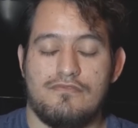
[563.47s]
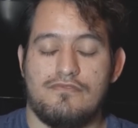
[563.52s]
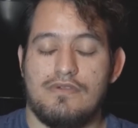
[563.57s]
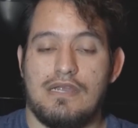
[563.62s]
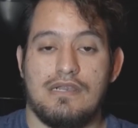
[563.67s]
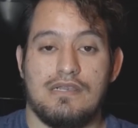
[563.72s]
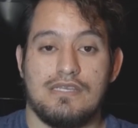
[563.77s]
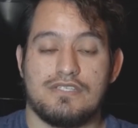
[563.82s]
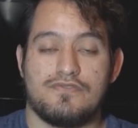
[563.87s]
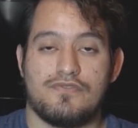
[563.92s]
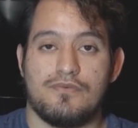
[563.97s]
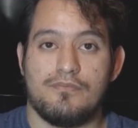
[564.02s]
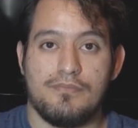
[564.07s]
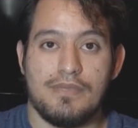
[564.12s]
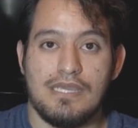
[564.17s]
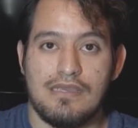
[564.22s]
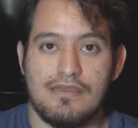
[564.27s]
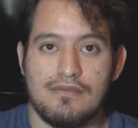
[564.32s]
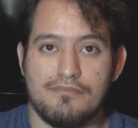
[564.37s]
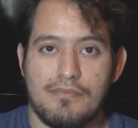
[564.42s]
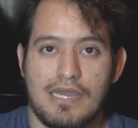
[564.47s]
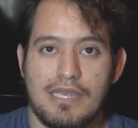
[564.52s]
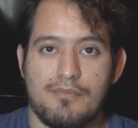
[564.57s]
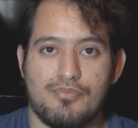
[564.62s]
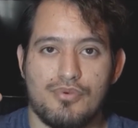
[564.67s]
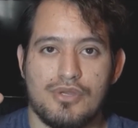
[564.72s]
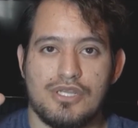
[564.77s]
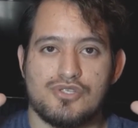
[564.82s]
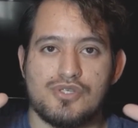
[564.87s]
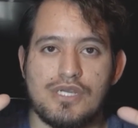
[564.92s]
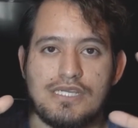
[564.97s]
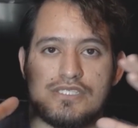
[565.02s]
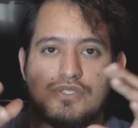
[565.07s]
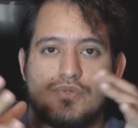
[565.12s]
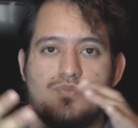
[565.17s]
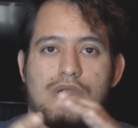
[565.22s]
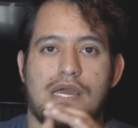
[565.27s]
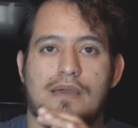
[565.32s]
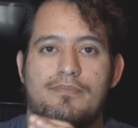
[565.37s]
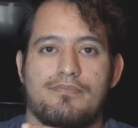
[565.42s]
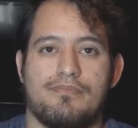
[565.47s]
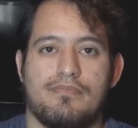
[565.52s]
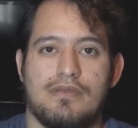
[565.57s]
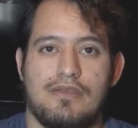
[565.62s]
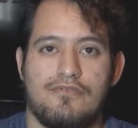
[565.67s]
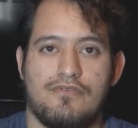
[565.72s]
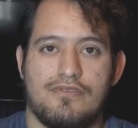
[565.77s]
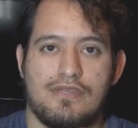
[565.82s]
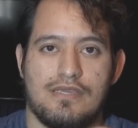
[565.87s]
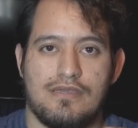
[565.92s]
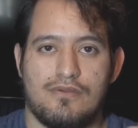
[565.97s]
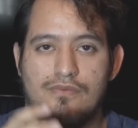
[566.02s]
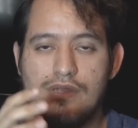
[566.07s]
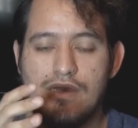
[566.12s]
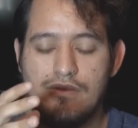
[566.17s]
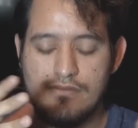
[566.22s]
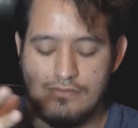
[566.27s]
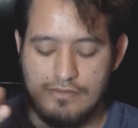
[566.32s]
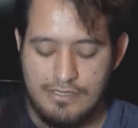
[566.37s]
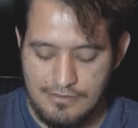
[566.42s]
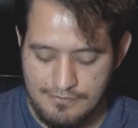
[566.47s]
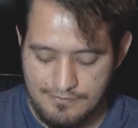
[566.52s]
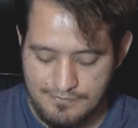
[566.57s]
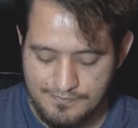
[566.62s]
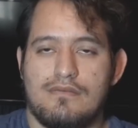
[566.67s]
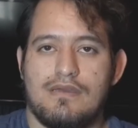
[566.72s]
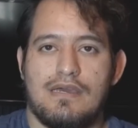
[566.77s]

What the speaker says: at least for me, my brain tries to wrap everything around, right?